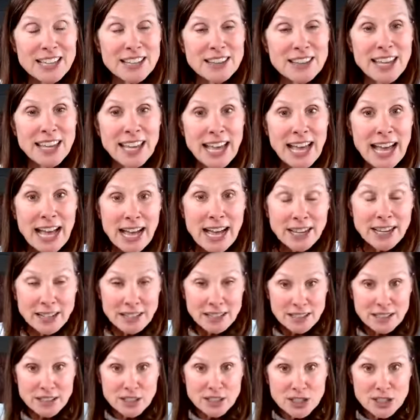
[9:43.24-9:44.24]
They
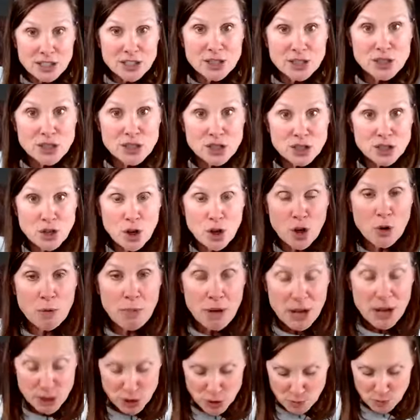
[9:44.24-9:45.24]
had so
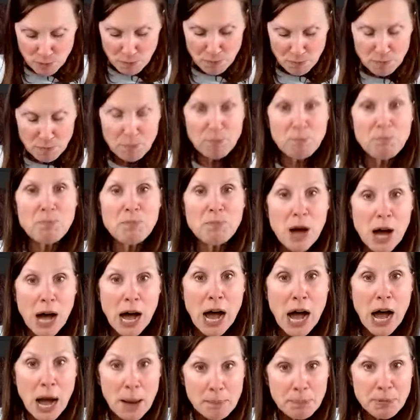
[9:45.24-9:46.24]
much
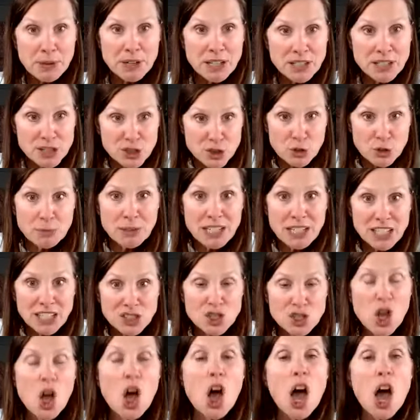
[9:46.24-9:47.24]
apana, so many
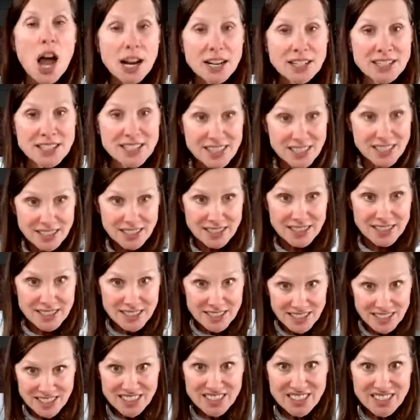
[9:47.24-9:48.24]
toxins
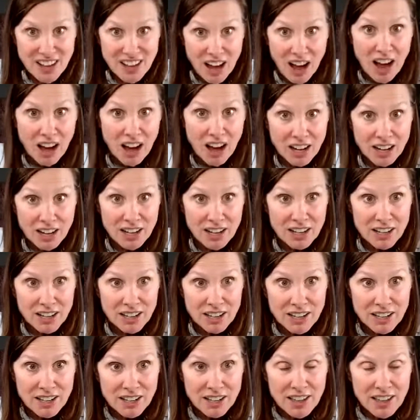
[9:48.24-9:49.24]
stuck
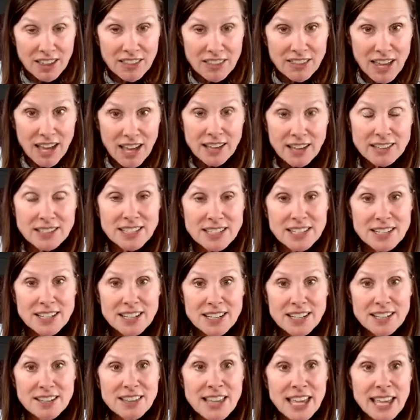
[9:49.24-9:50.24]
that
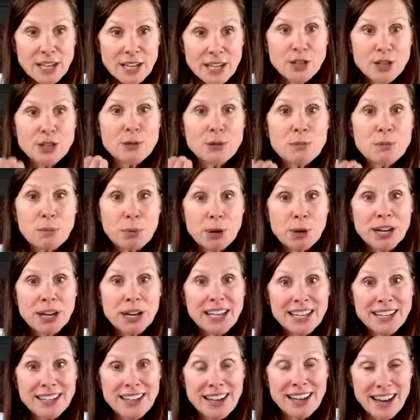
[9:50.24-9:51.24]
they couldn't
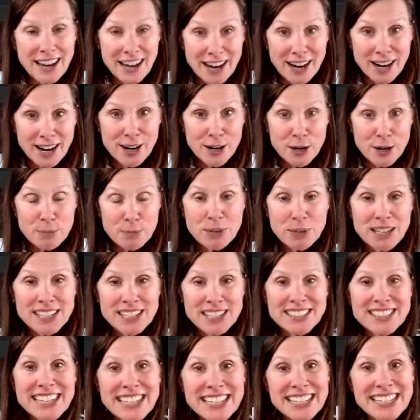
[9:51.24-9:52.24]
bring in air
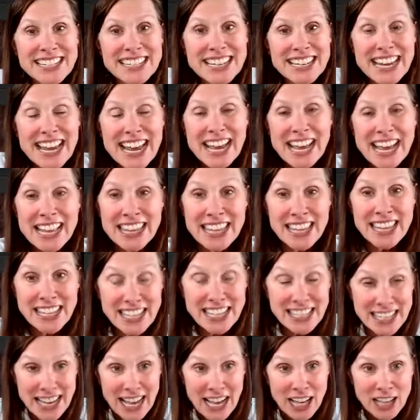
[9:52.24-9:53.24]
because they
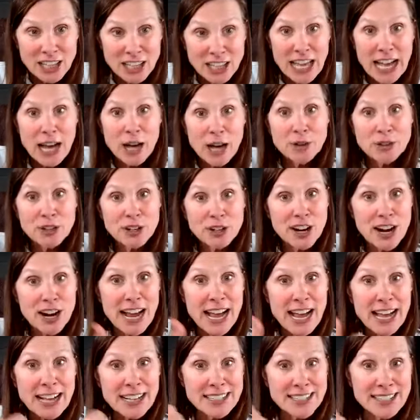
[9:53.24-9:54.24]
didn't allow their
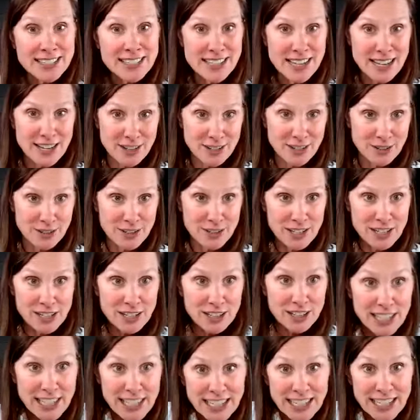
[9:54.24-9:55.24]
exhale.
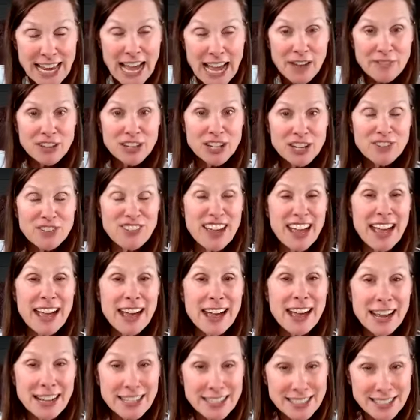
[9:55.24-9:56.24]
They didn't have enough
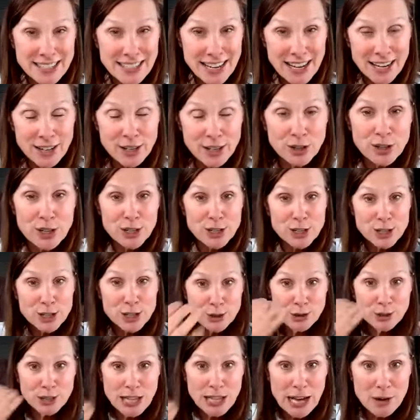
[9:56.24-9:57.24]
exhale
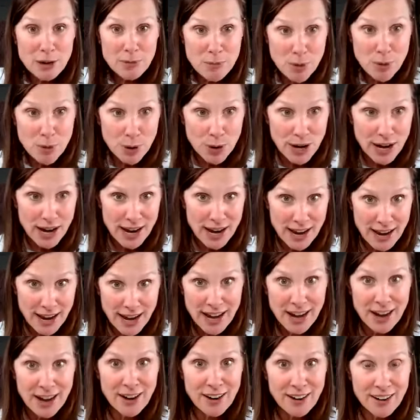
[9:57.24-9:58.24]
to allow more
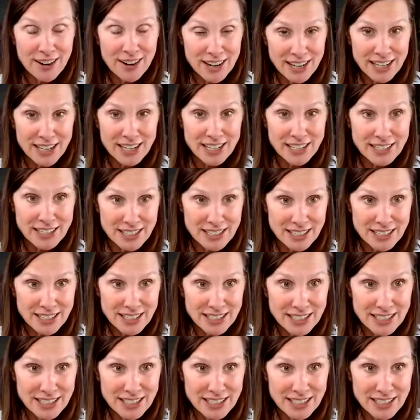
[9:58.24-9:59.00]
air in,